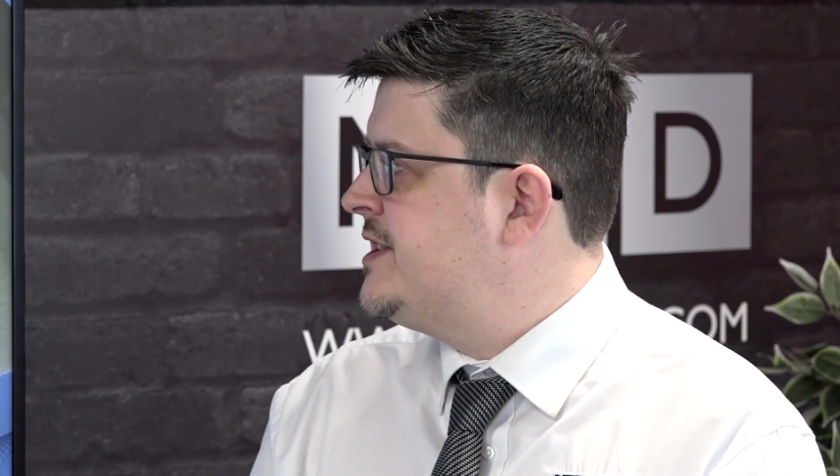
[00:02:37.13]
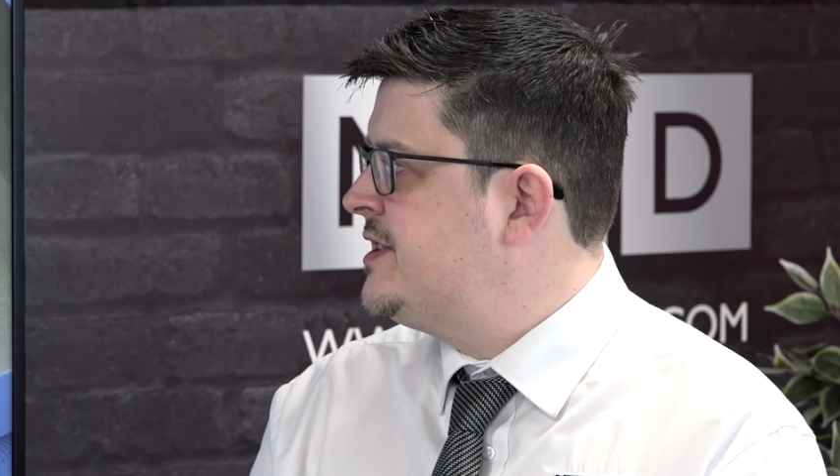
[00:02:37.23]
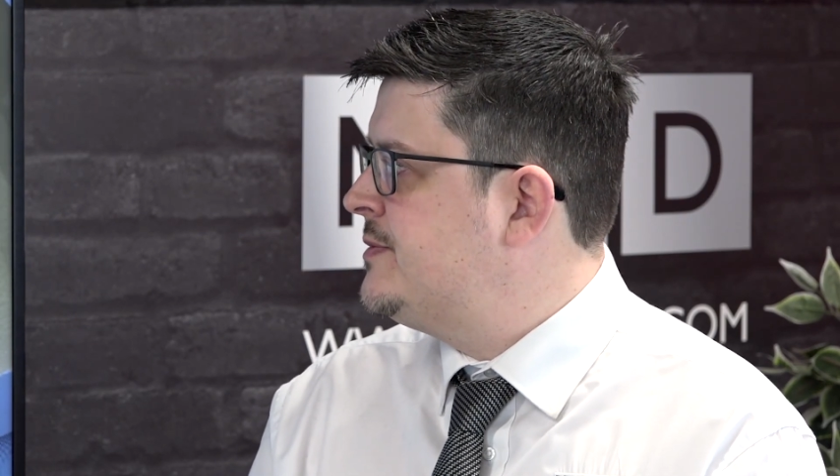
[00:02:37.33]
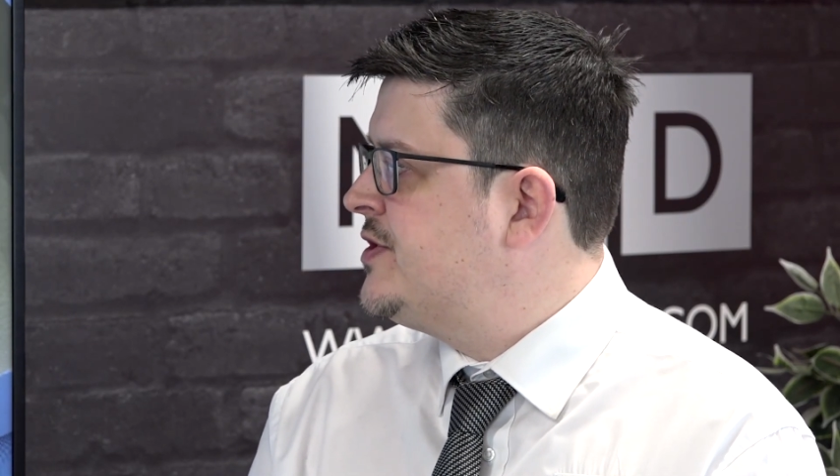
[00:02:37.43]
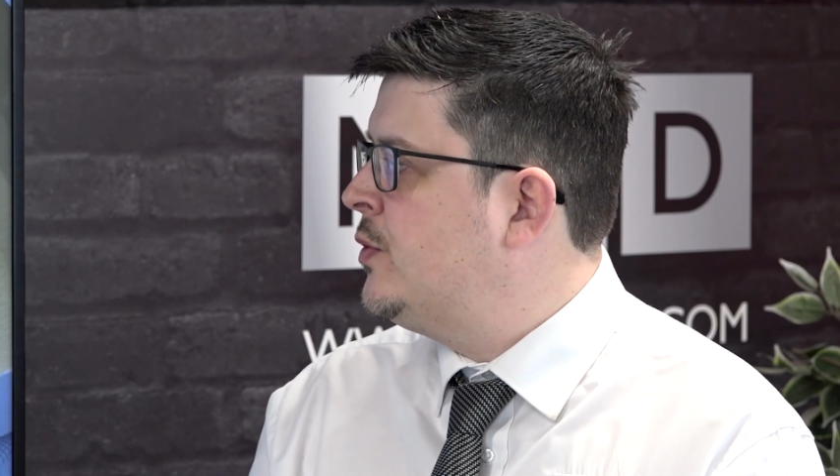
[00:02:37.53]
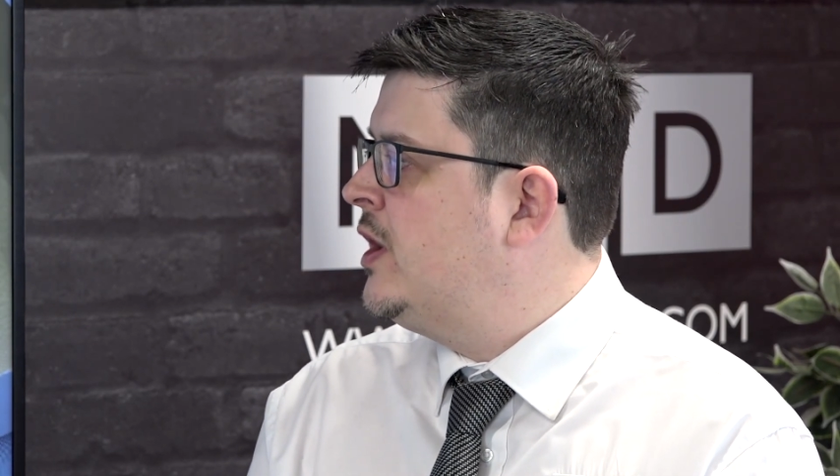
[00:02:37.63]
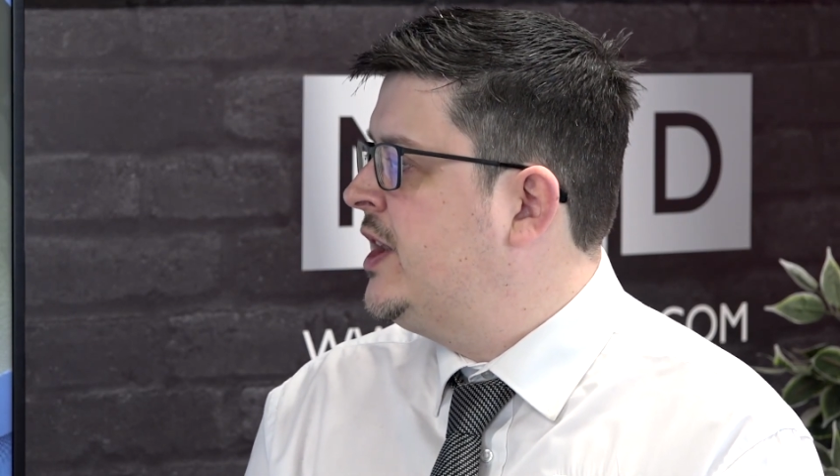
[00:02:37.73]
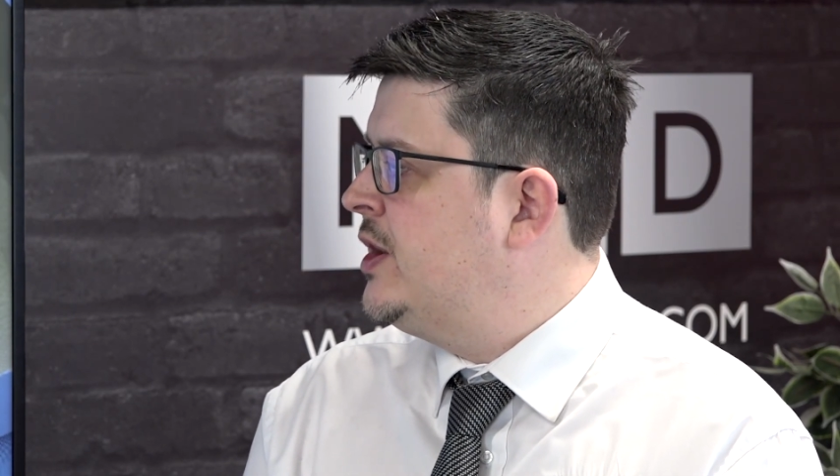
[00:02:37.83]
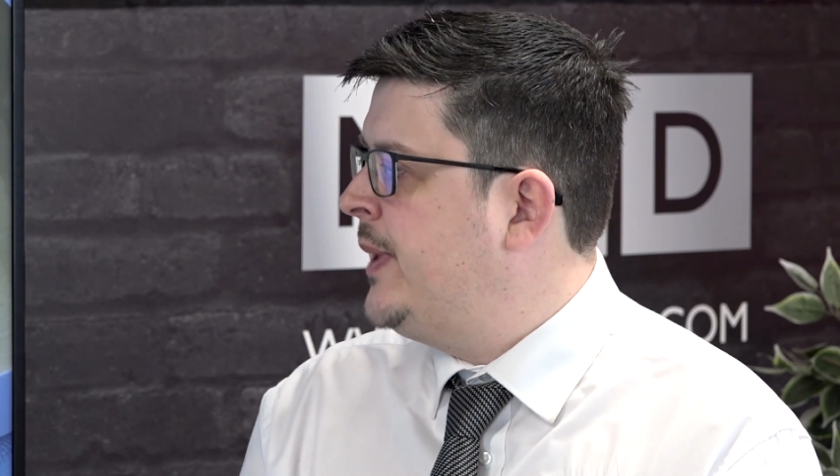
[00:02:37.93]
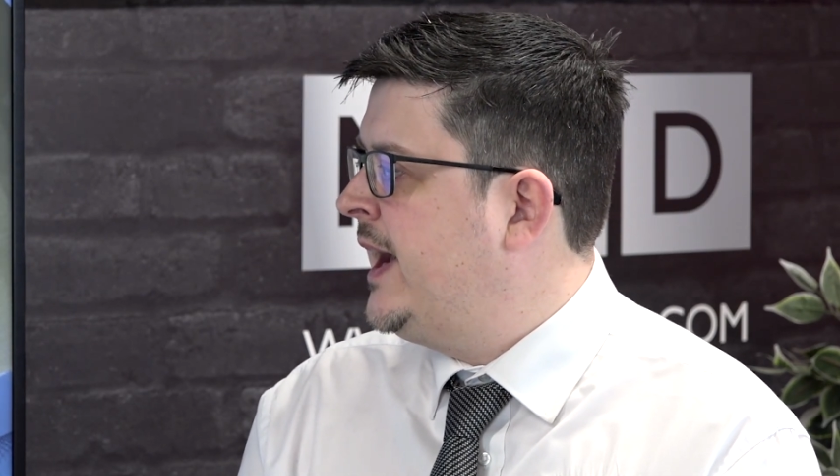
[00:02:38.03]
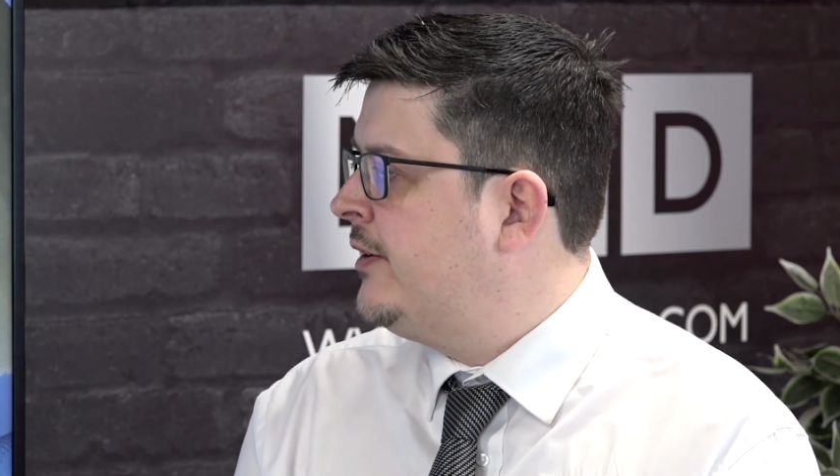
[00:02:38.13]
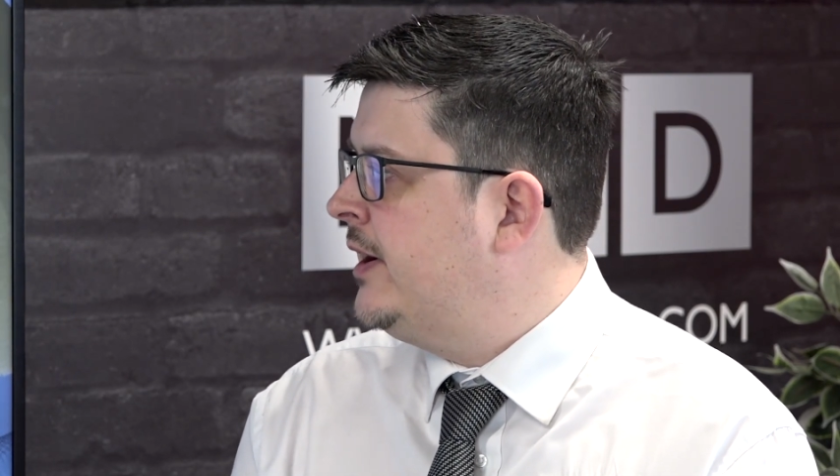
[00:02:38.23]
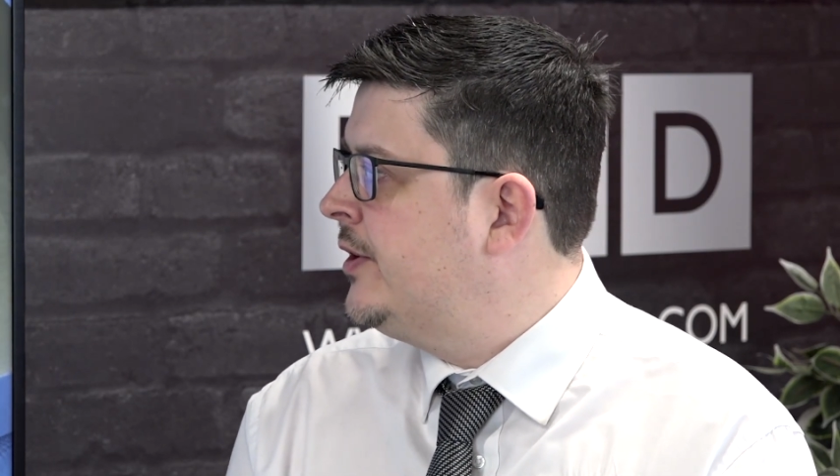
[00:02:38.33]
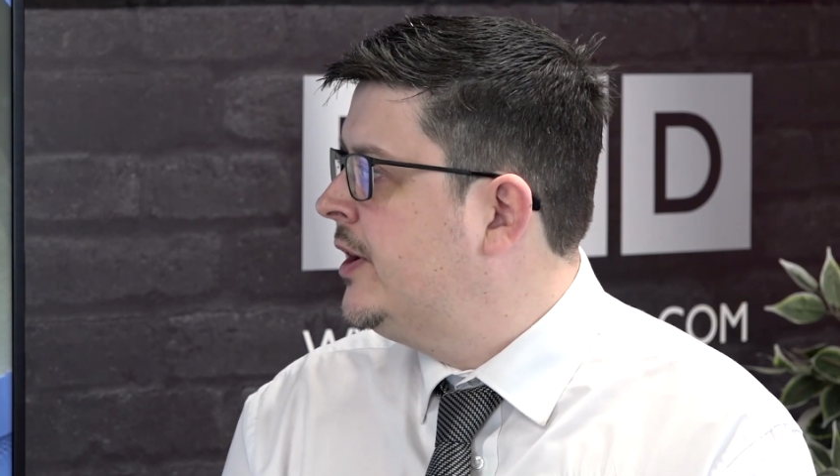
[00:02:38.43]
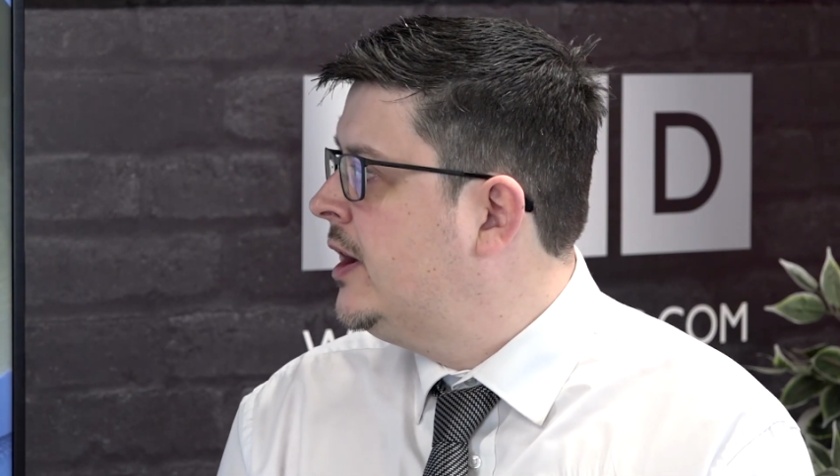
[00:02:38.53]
systems that work in the background.